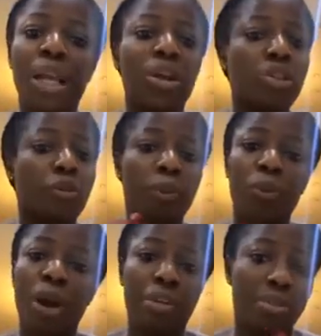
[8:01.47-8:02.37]
a lot of
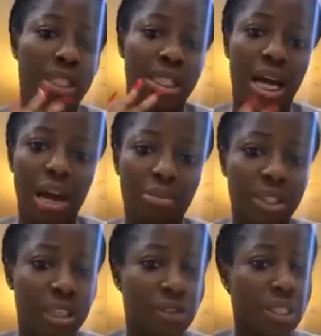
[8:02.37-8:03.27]
people have been
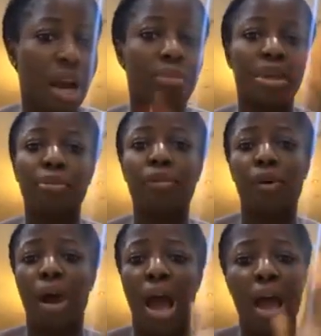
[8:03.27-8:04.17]
scammed. They've scammed them
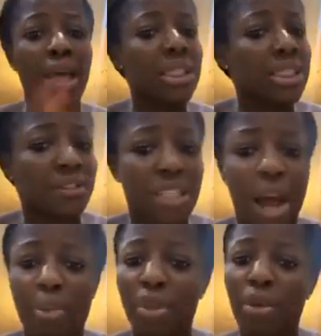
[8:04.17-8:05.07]
for ads, they've
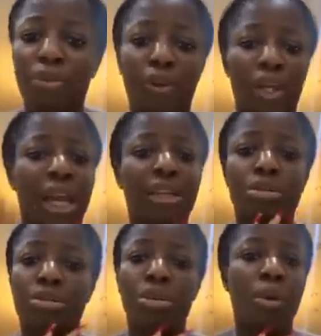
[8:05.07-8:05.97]
scammed them for,
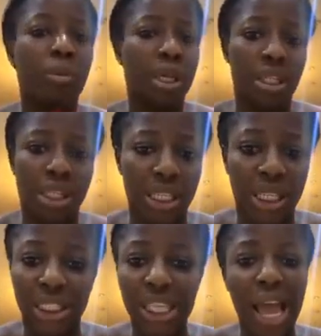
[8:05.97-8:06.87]
like, so many
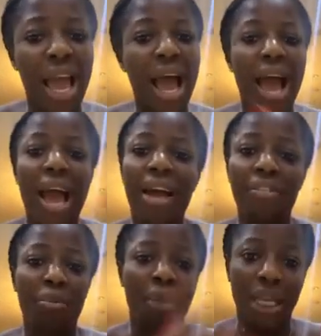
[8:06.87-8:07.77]
things. I
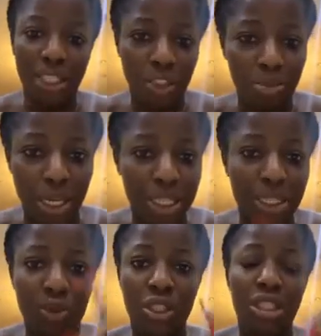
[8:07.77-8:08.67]
have a
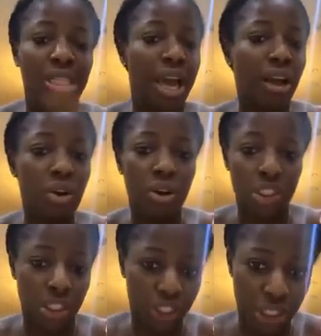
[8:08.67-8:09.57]
management which is
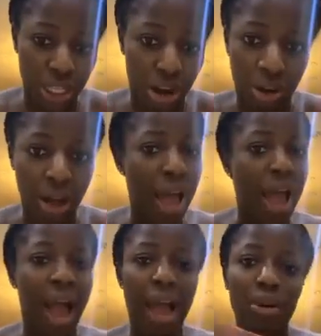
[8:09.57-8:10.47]
Econ Digital.
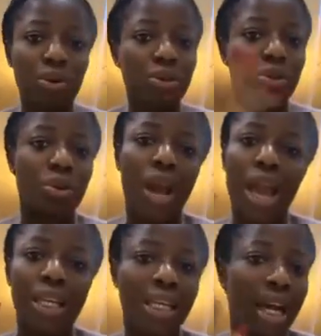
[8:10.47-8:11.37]
I don't
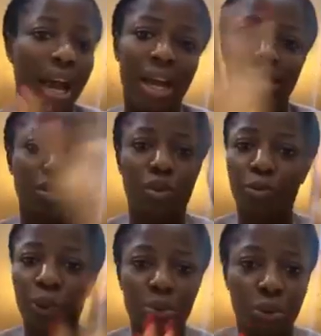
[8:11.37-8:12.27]
do any kinds
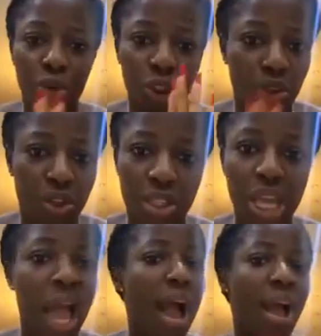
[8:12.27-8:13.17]
of
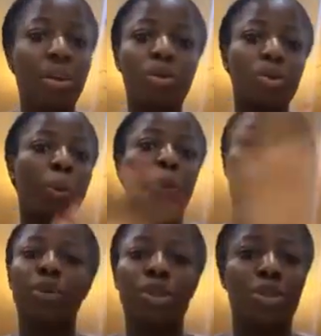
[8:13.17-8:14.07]
promotions. I don't do
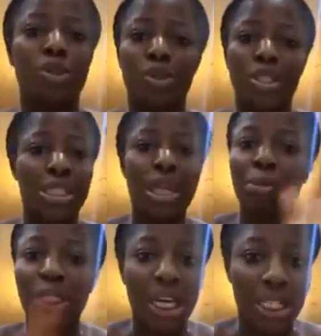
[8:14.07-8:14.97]
promotions on
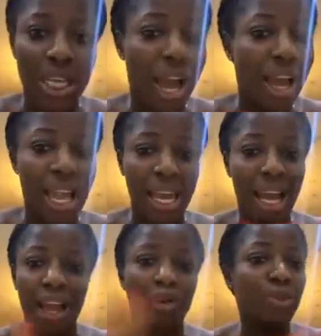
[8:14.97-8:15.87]
Snapchat.
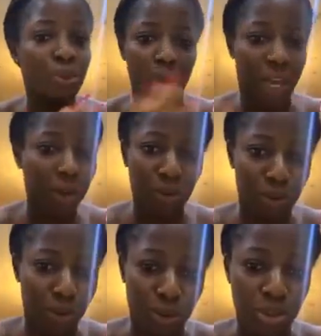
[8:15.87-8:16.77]
I don't do any
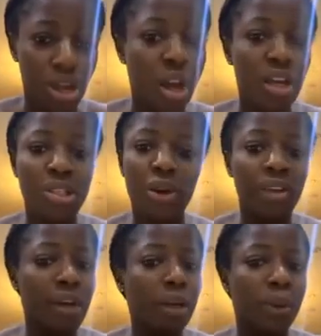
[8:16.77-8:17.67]
of those.
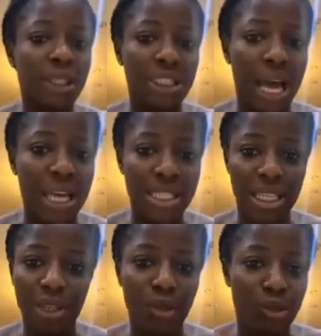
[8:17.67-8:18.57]
So if anybody's
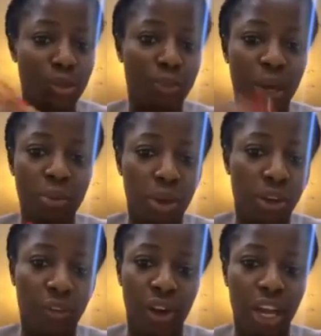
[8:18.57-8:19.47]
asking you to pay
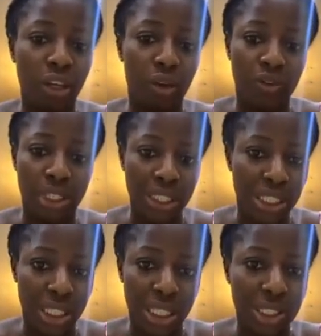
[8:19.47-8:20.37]
money for any of
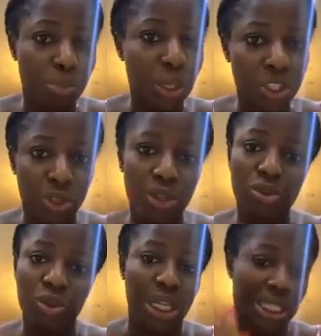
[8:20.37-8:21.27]
these things, please
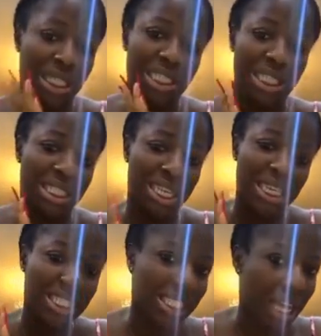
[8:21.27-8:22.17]
just know that it is
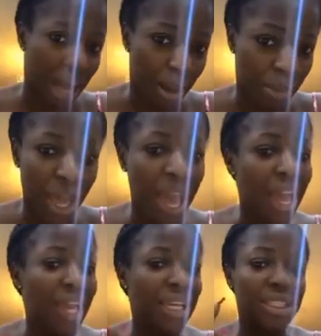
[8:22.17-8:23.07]
a scam.
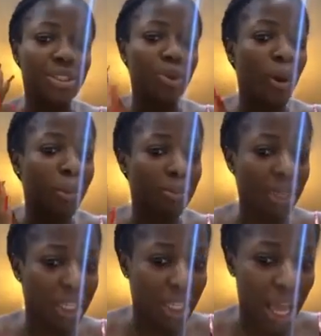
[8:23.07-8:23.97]
It's not
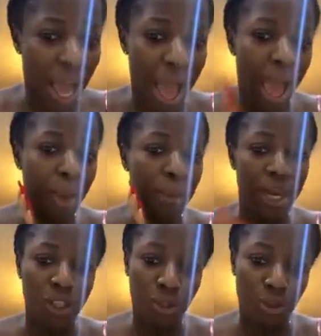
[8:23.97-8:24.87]
me, I
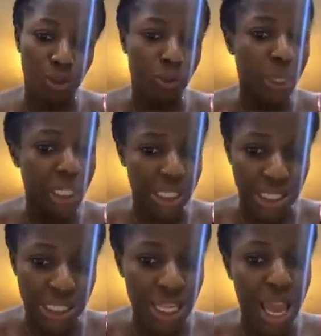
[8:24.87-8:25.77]
beg you,
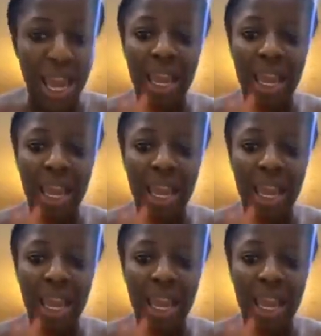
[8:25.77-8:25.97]
please.